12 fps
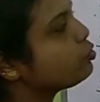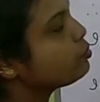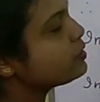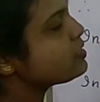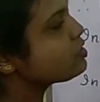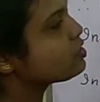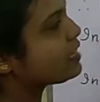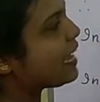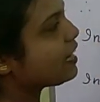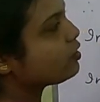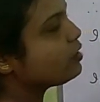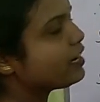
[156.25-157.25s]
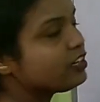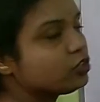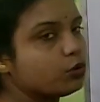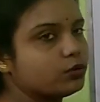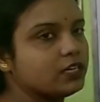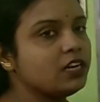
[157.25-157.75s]
to do is
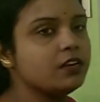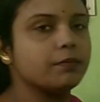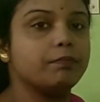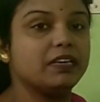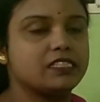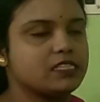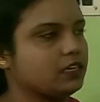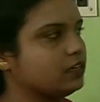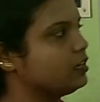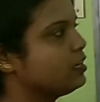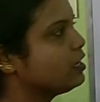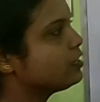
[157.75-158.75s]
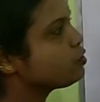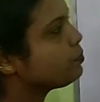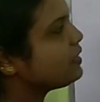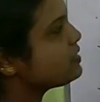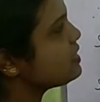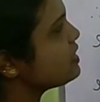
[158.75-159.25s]
calculate total BC. So
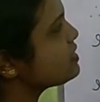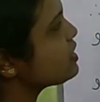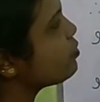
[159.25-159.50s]
BC is